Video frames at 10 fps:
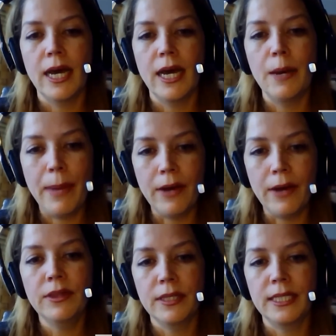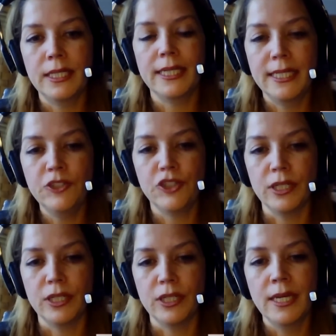about the
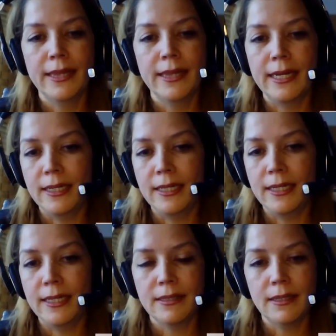condition, that it is